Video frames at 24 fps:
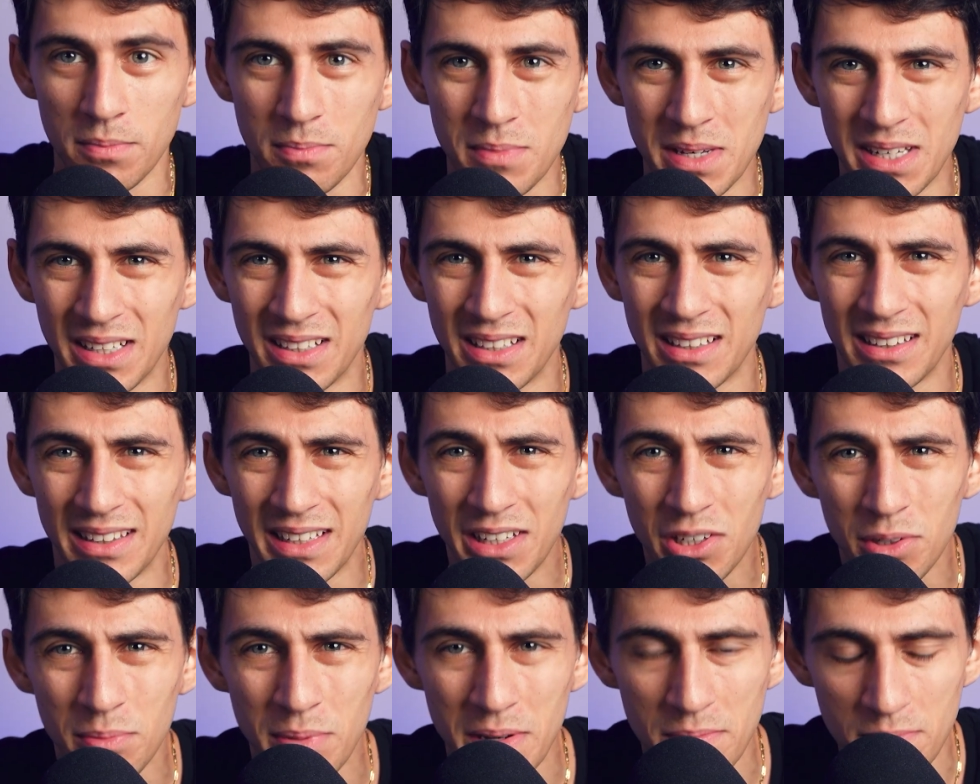but be a
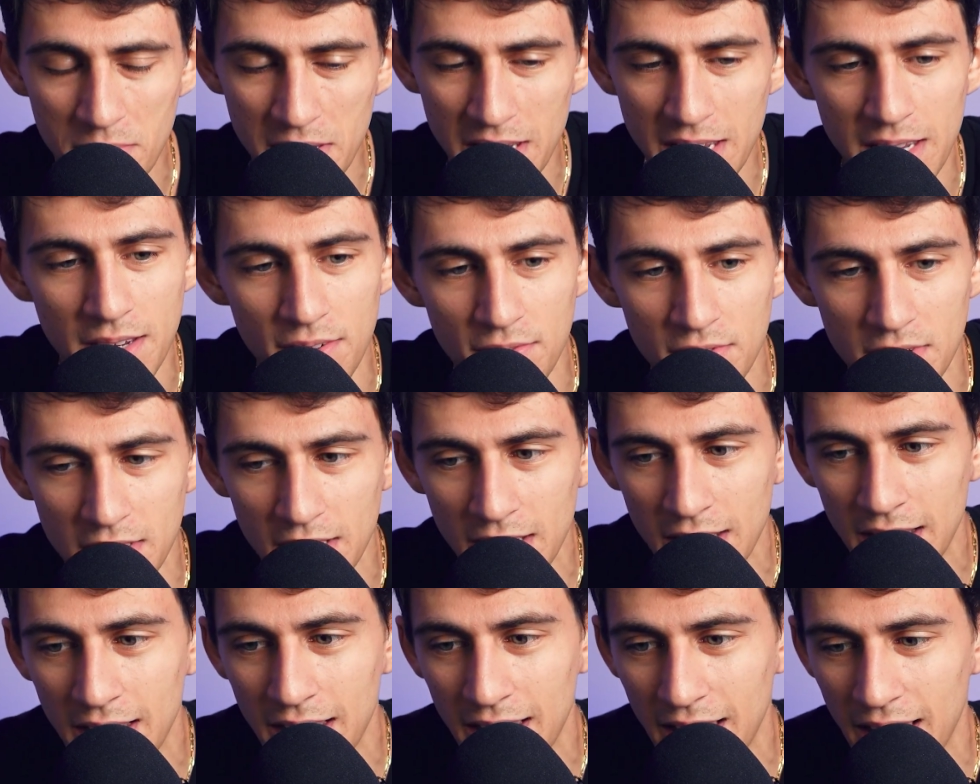little bit peeved
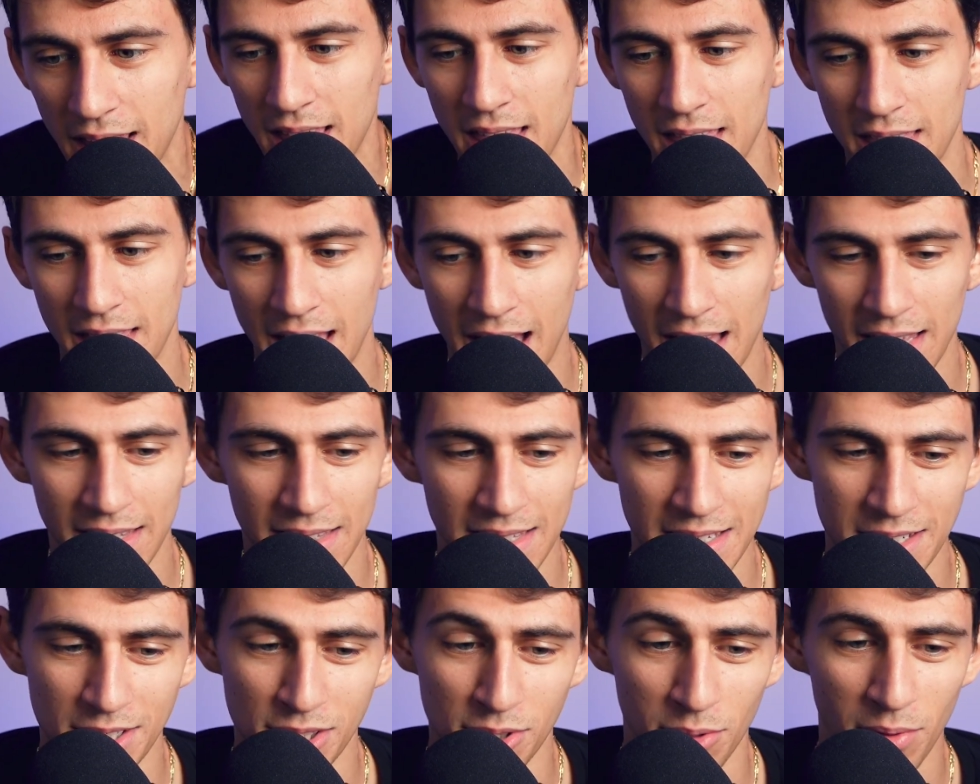
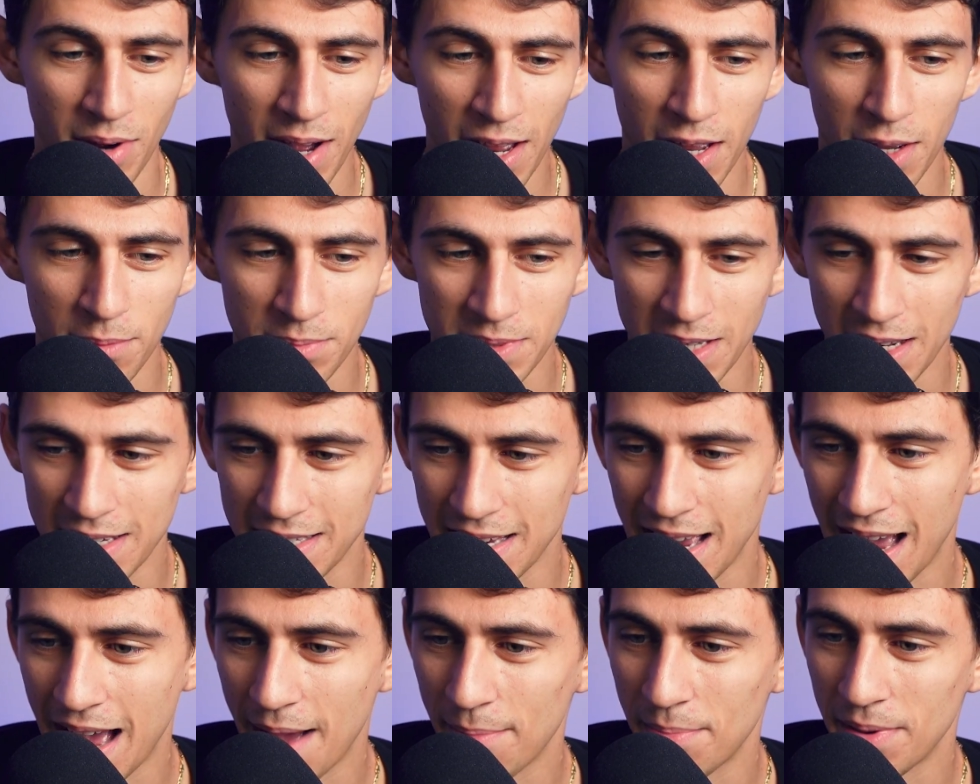that these UI
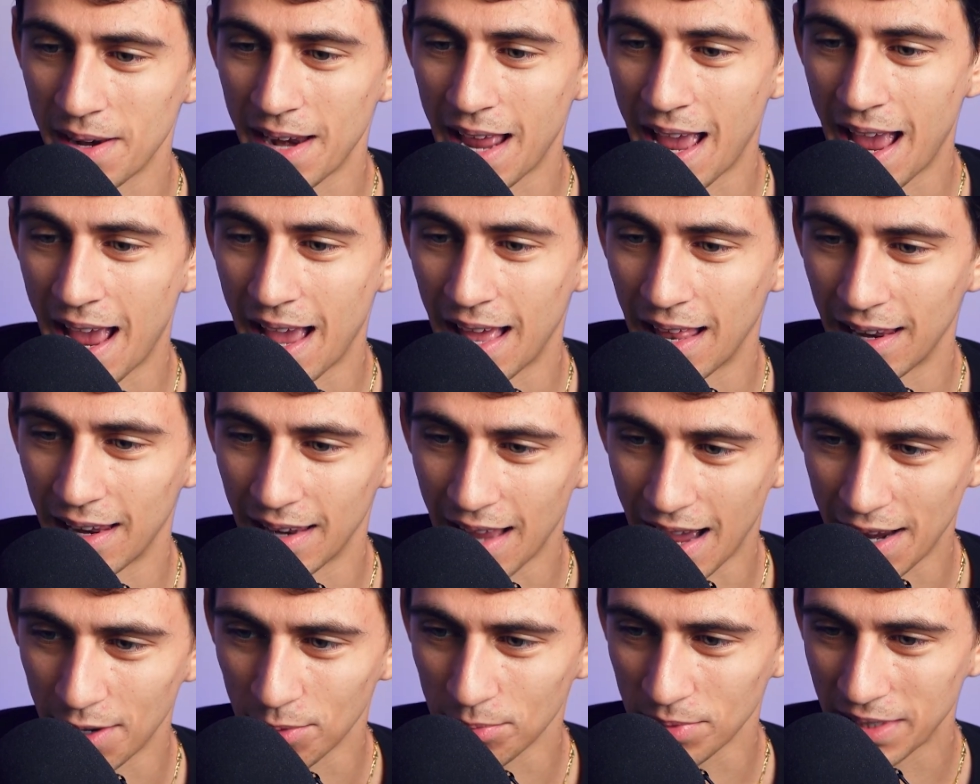updates happen and
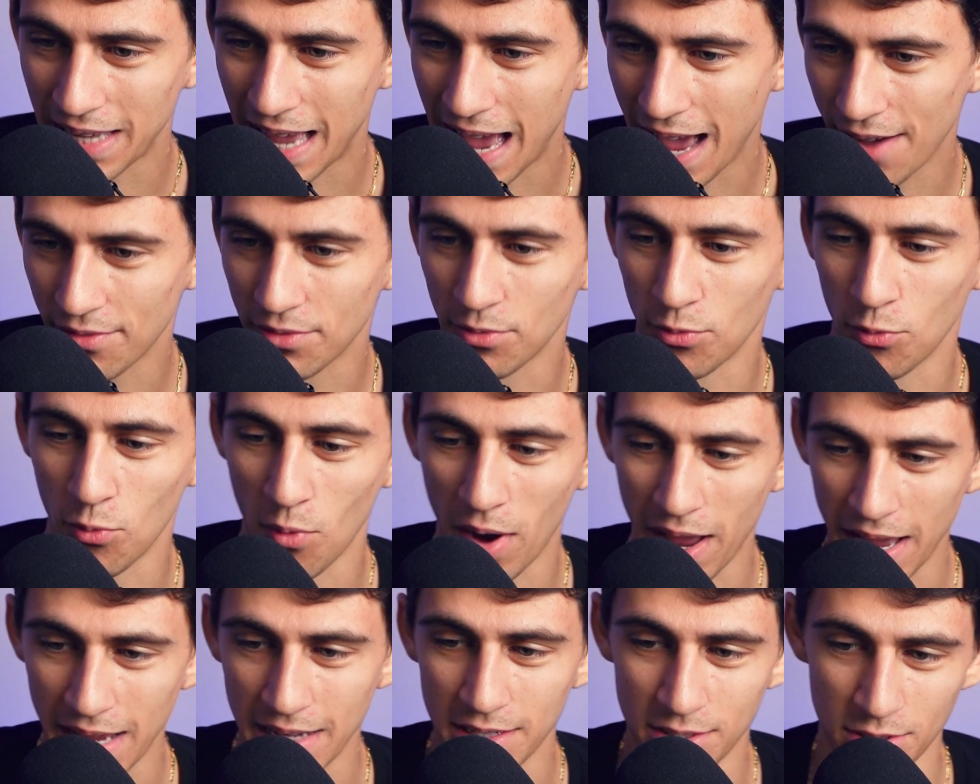I don't really have a
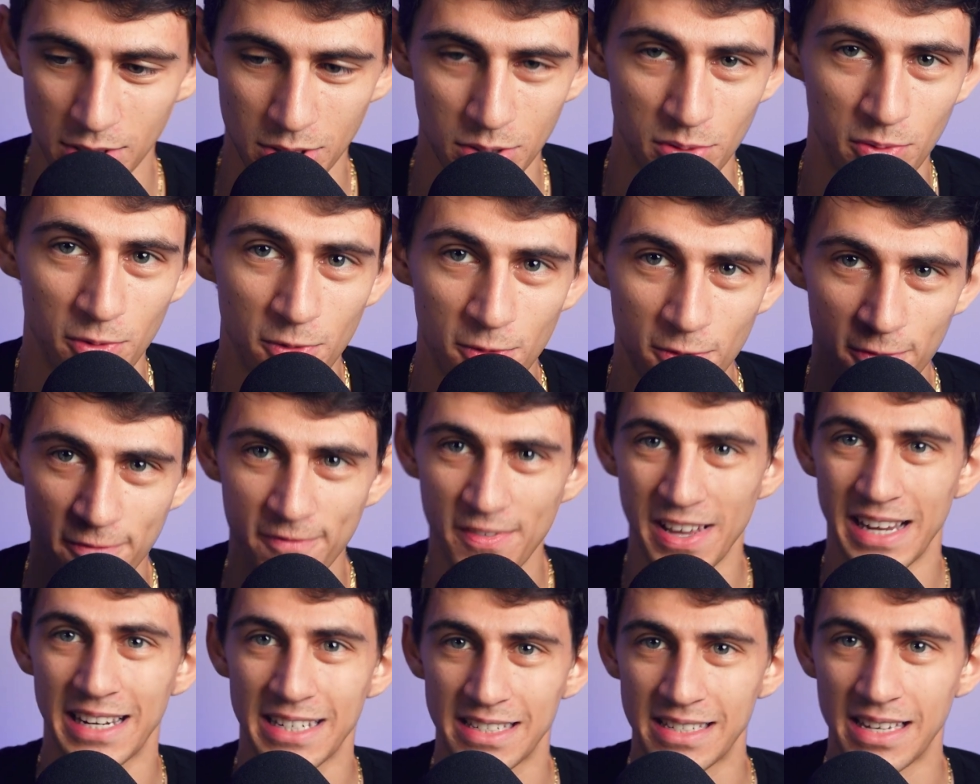way to
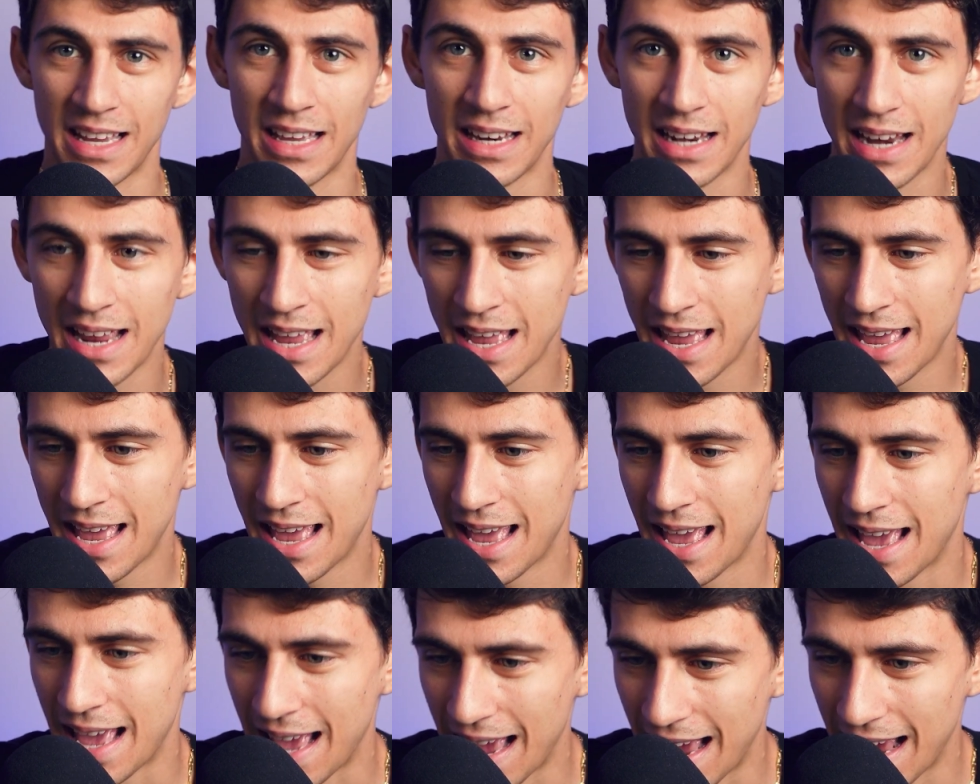fix it
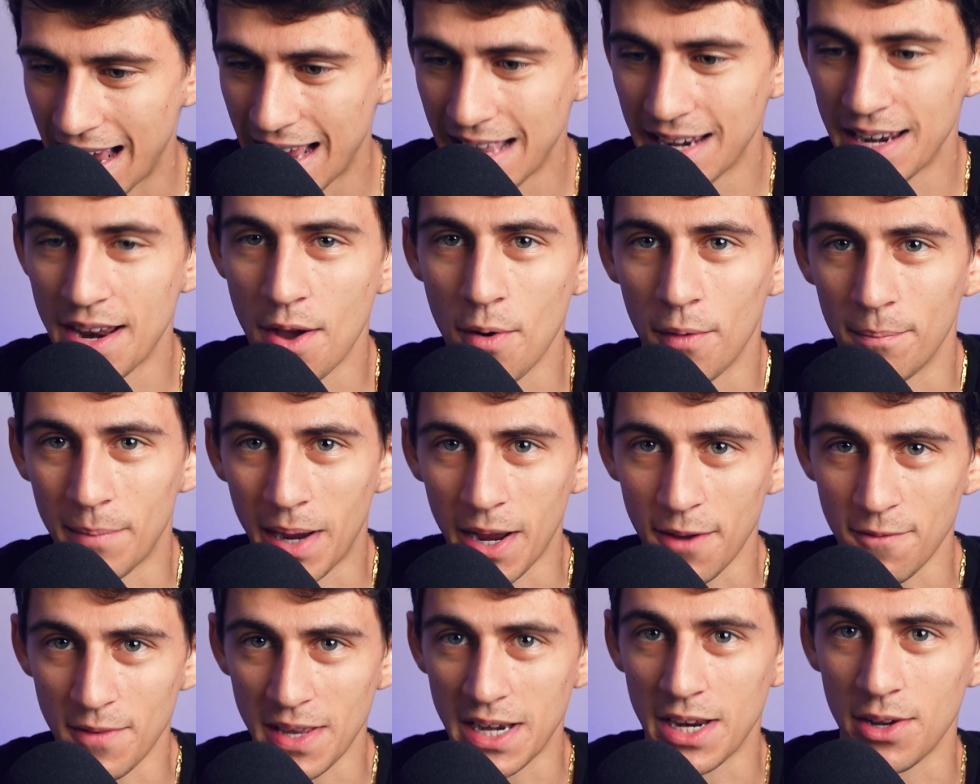in
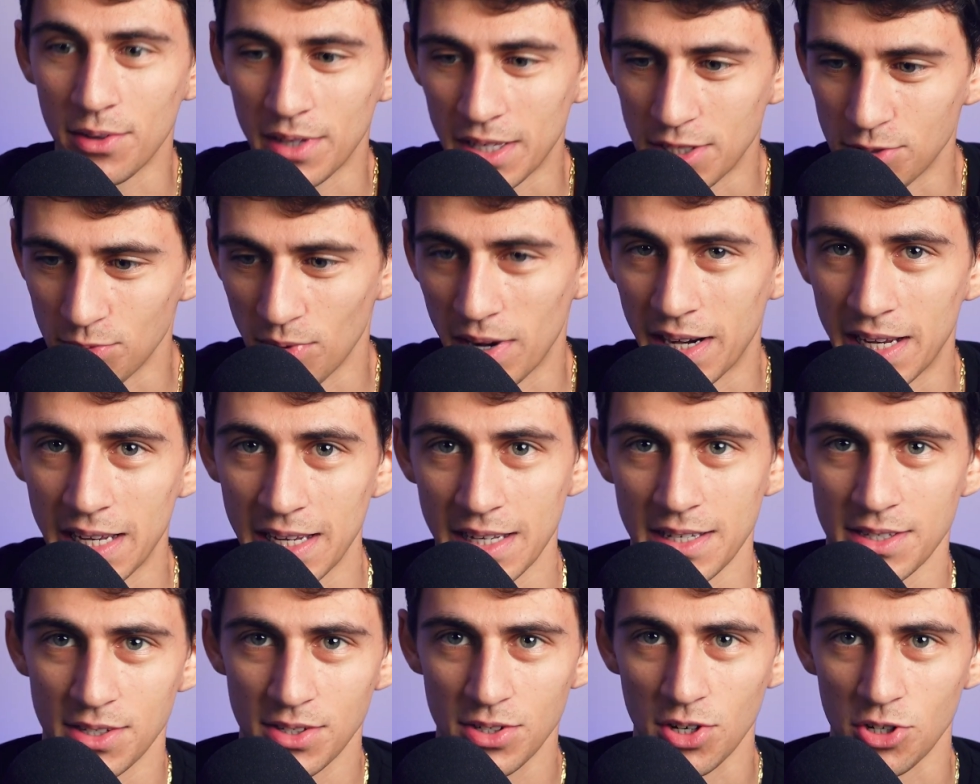my video that's ranking
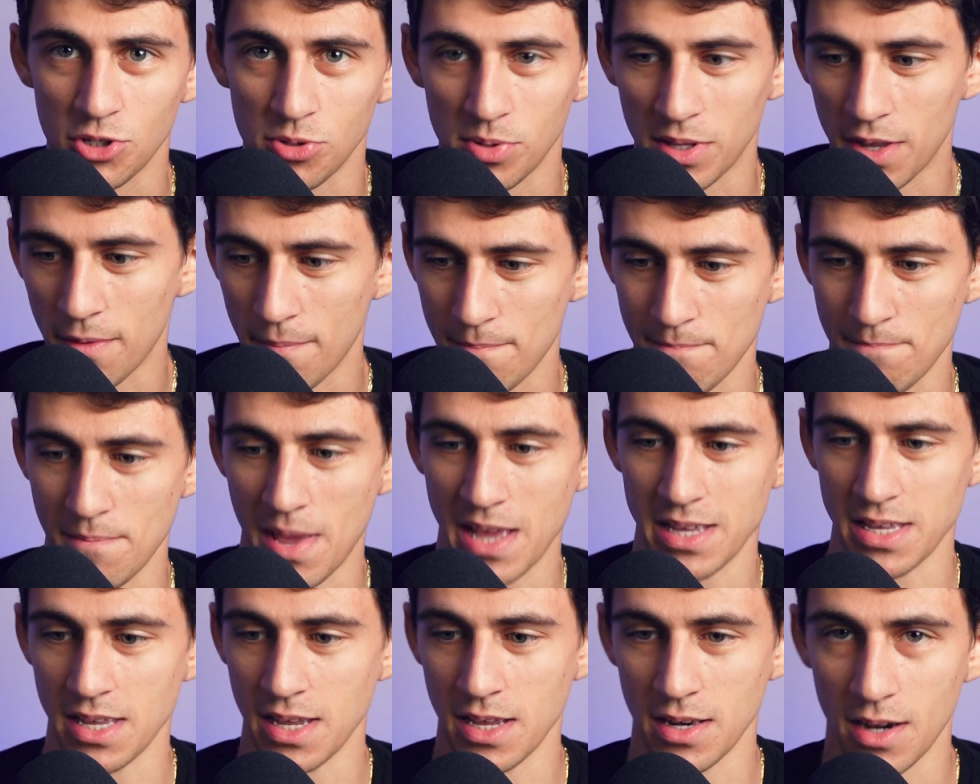in search without
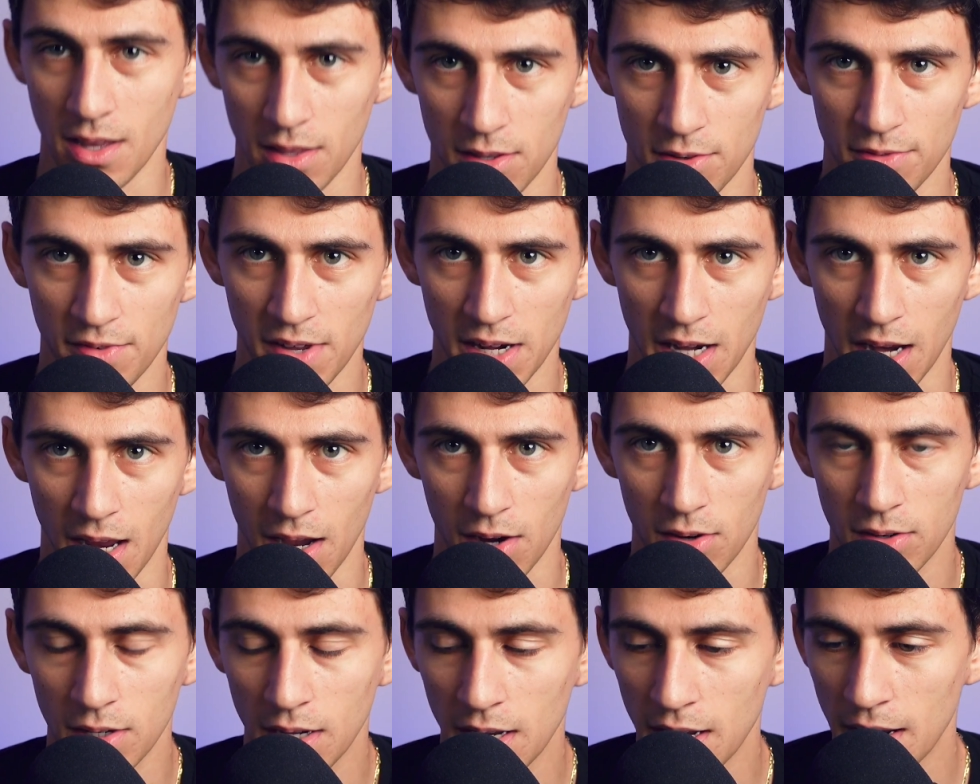making another
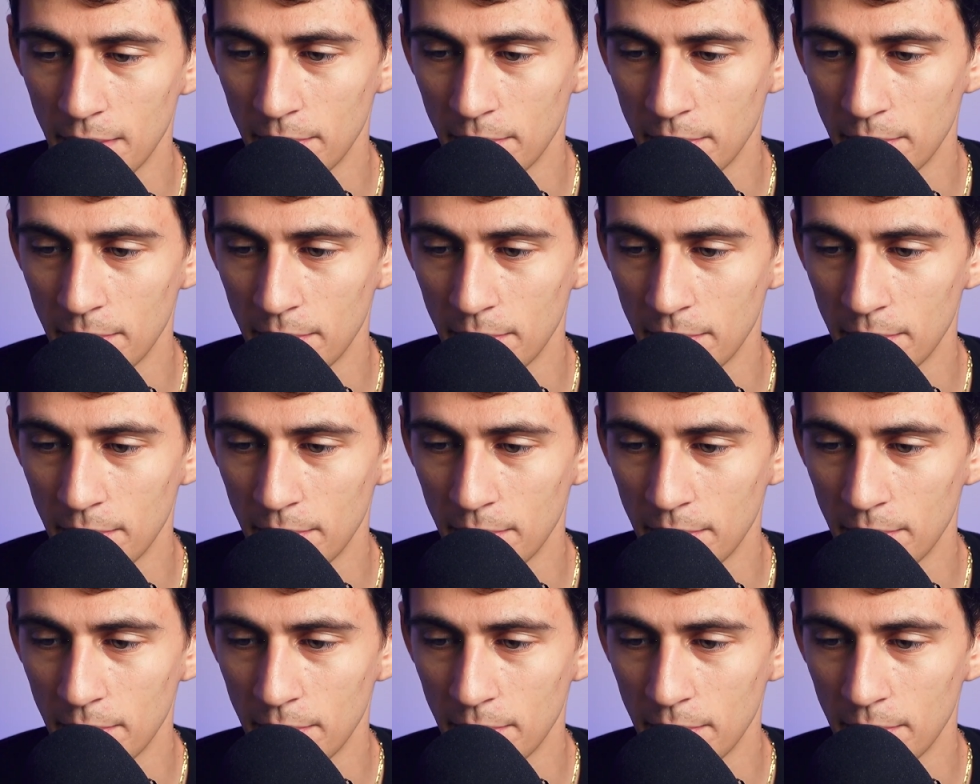video.